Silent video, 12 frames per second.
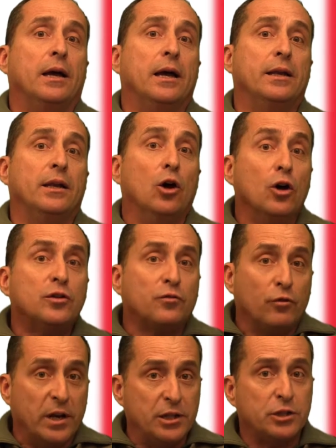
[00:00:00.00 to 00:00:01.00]
And us
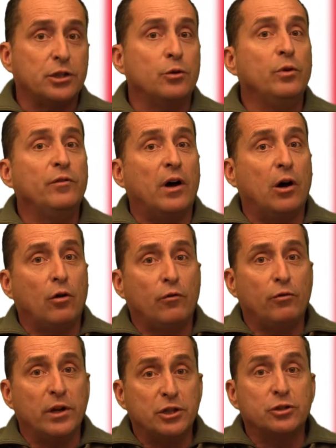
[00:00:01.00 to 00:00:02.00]
French, with our
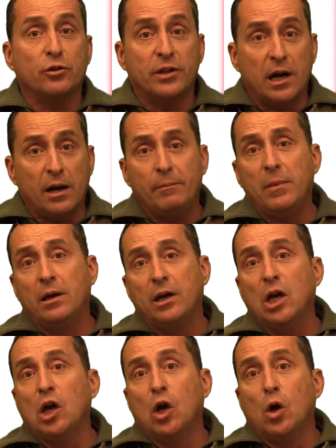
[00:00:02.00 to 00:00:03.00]
French gendarmes,
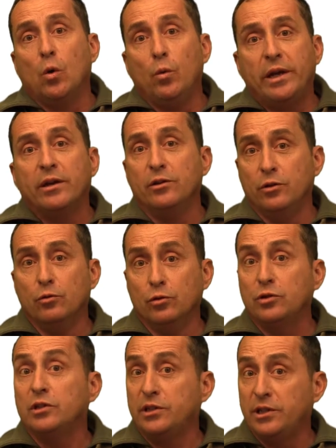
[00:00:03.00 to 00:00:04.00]
we can
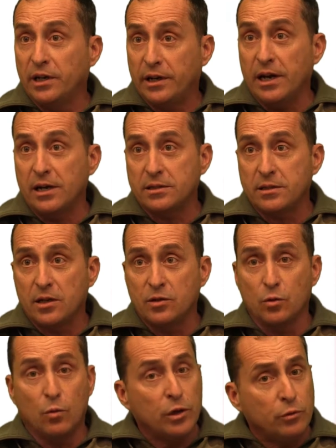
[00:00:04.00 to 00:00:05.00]
use tear gas.
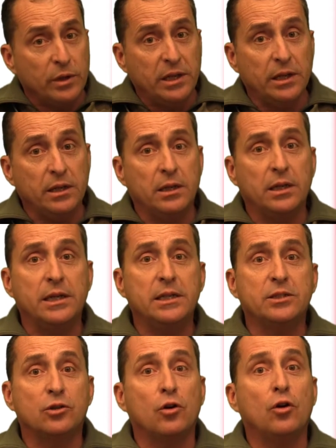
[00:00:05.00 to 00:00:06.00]
So what we did
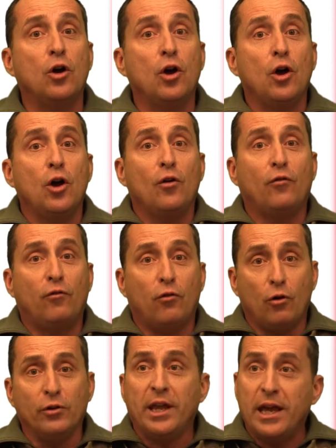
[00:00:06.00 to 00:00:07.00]
is a uh,
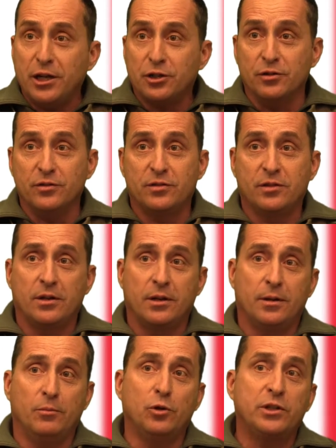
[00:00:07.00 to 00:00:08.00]
four nations
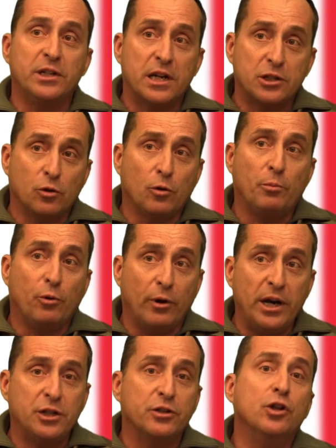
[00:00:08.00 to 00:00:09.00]
multinational
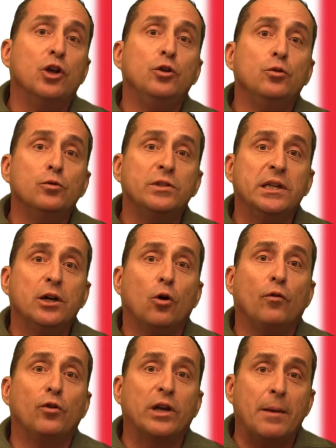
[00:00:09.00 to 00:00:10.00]
operation using
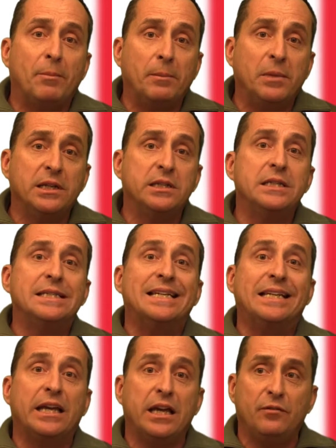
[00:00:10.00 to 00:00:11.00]
all the capabilities
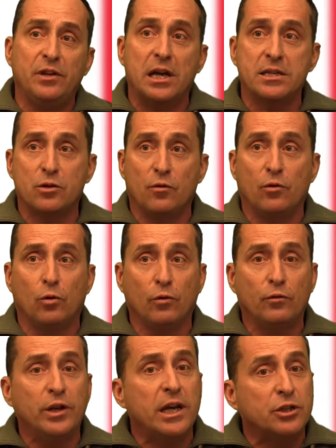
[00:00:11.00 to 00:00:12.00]
and caveats of
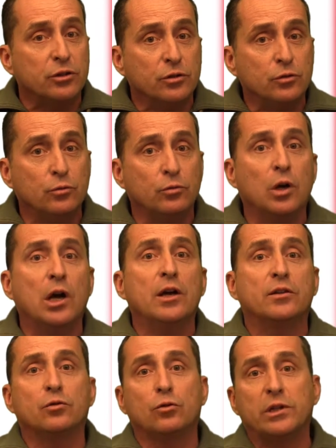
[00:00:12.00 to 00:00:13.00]
all the nations to
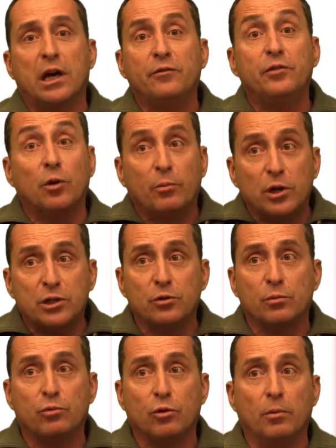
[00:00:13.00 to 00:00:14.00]
sort out the
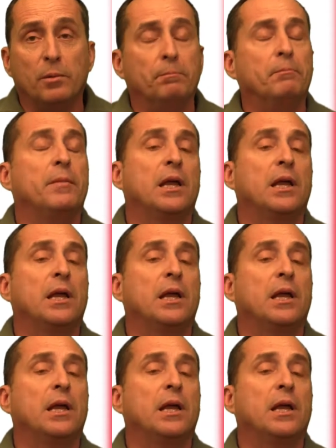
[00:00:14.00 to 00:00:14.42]
operational problem.